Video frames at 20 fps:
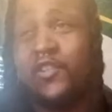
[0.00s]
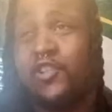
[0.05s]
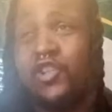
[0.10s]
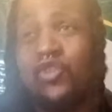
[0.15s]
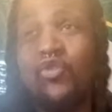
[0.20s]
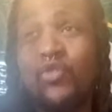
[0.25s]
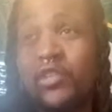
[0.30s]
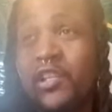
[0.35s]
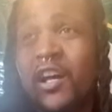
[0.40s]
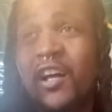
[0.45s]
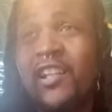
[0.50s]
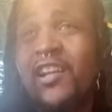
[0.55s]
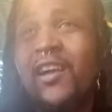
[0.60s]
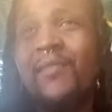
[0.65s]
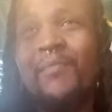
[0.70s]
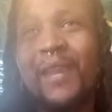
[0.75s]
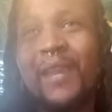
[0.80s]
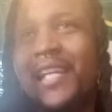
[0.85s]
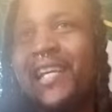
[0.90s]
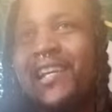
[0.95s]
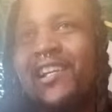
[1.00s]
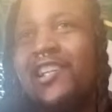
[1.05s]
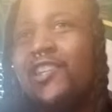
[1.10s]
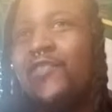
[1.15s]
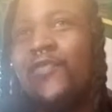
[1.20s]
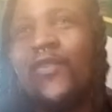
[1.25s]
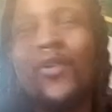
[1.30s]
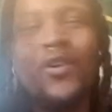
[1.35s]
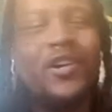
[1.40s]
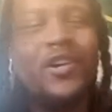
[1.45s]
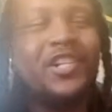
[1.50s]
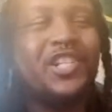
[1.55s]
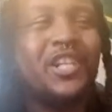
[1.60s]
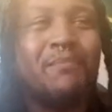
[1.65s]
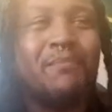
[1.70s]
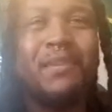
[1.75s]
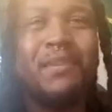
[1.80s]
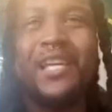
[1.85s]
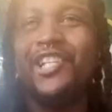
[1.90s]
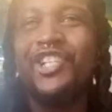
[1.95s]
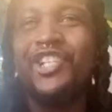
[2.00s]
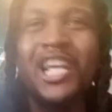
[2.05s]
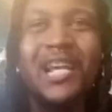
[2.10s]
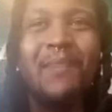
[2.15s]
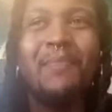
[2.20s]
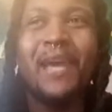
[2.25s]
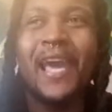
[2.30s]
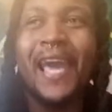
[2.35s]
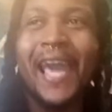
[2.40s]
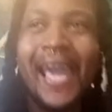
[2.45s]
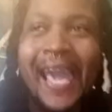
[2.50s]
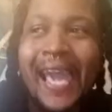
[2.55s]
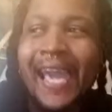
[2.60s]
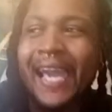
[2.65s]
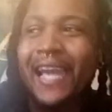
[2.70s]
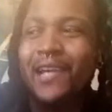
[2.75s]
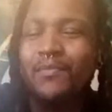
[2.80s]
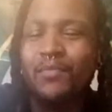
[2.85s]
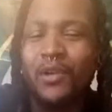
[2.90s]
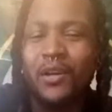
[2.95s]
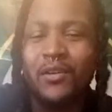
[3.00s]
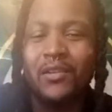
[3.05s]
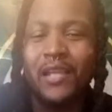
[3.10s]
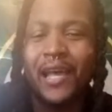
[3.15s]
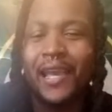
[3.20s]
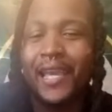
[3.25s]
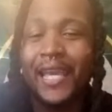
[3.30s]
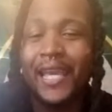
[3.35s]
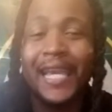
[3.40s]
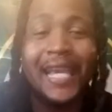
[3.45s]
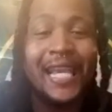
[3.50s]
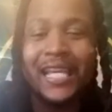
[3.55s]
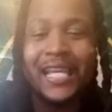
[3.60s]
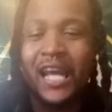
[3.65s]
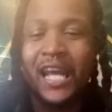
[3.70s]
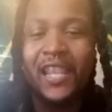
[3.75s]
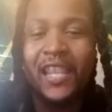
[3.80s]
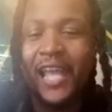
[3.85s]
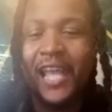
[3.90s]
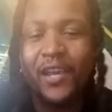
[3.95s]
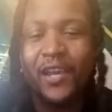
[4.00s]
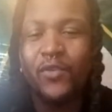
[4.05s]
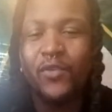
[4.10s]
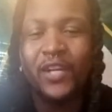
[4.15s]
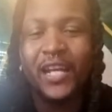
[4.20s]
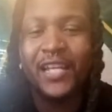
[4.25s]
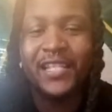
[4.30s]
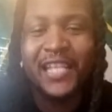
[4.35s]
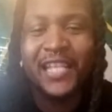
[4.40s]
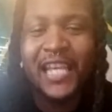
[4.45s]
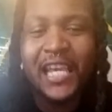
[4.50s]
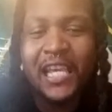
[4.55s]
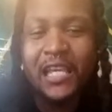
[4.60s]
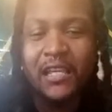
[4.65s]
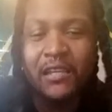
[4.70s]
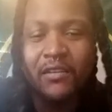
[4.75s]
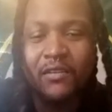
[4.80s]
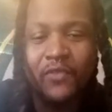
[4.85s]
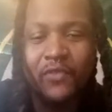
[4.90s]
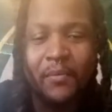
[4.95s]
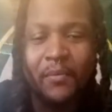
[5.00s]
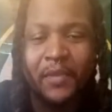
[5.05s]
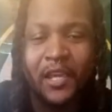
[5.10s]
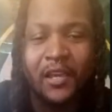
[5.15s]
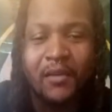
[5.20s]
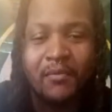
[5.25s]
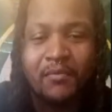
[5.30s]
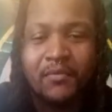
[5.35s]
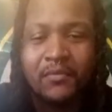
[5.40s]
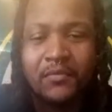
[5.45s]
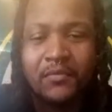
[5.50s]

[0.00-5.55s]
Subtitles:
use all our money? Because Ford should be a cheap ad, bro. Like, and I like what I see from him.